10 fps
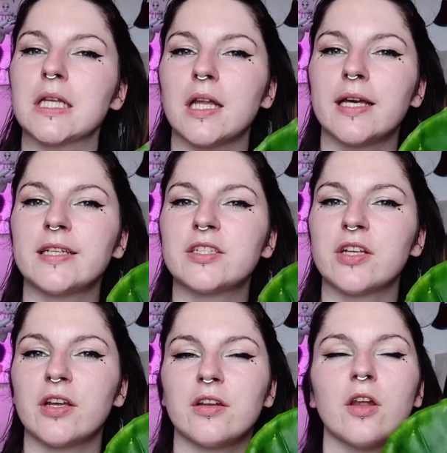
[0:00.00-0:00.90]
like
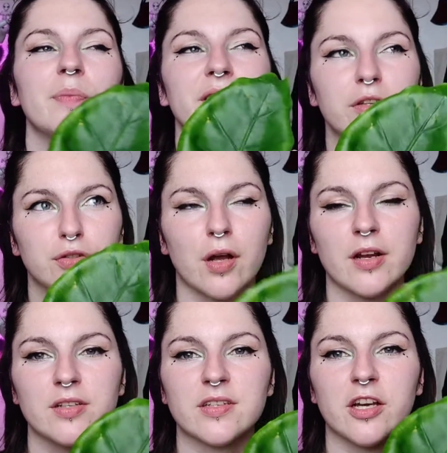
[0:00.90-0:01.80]
to not be on the
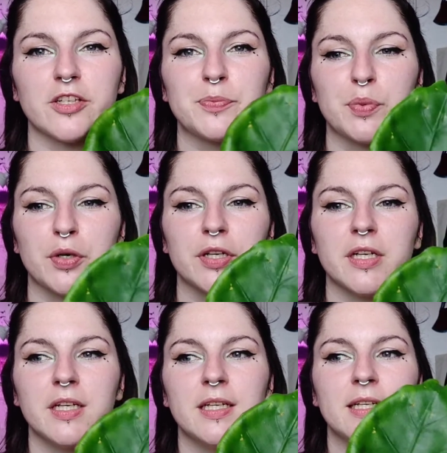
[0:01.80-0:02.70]
drier side, but
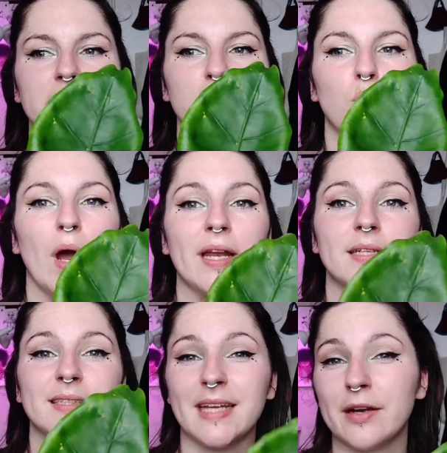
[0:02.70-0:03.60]
when
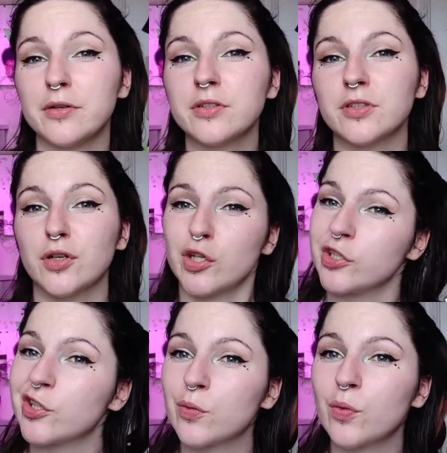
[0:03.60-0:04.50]
in doubt,
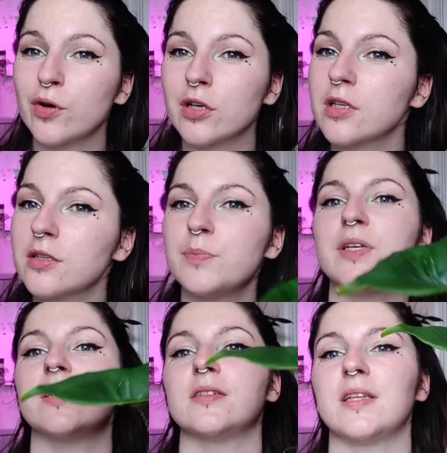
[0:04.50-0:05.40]
underwater,
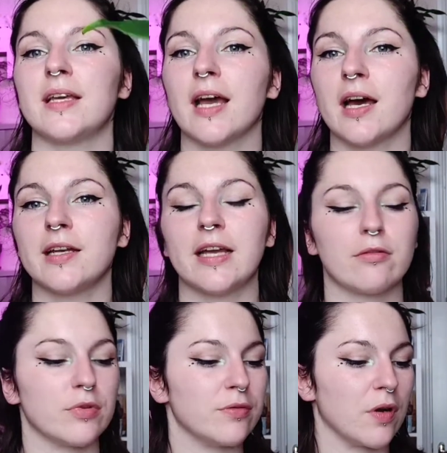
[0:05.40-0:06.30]
because they can
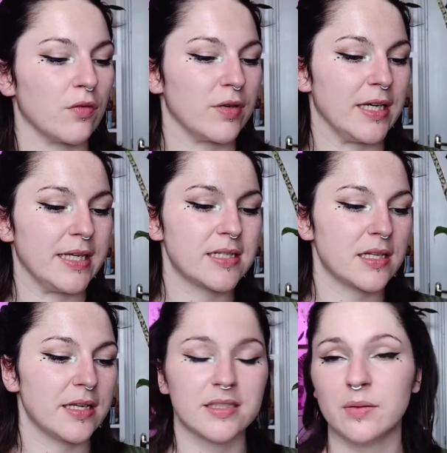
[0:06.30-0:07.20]
get root rot really
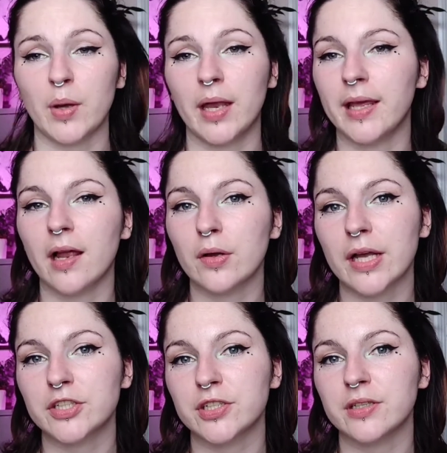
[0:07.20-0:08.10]
easily. Same with any
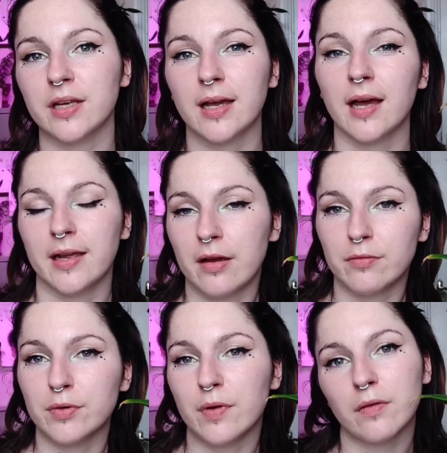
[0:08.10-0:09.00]
alocasia, they can
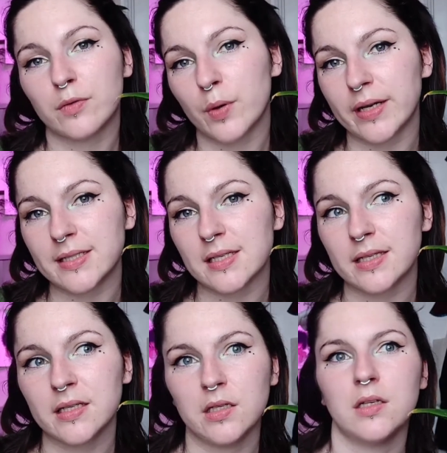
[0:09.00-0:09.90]
get root rot quite
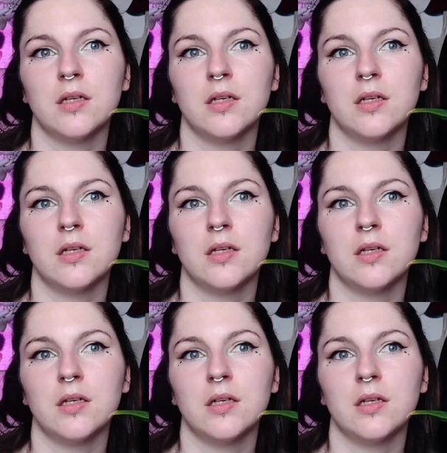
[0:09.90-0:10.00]
easily.